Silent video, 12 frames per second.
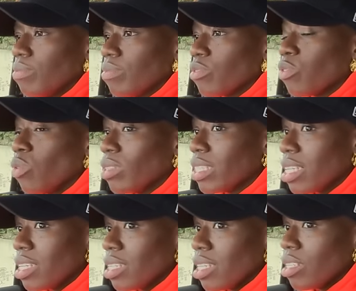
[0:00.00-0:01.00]

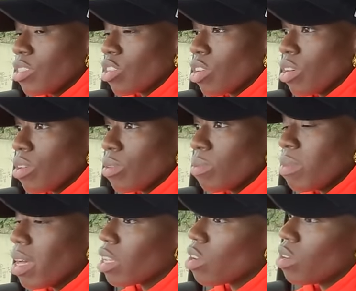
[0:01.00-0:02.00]
14 years ago,
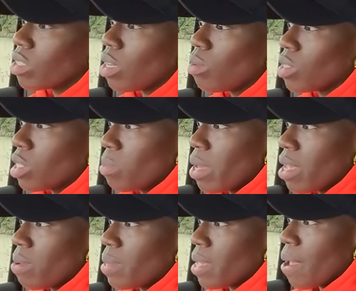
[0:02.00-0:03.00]
my god, I was a
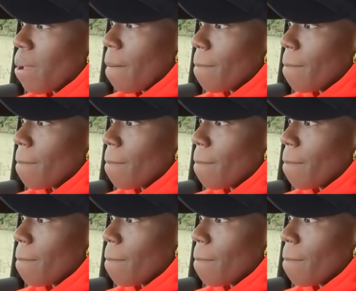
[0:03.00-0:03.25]
baby.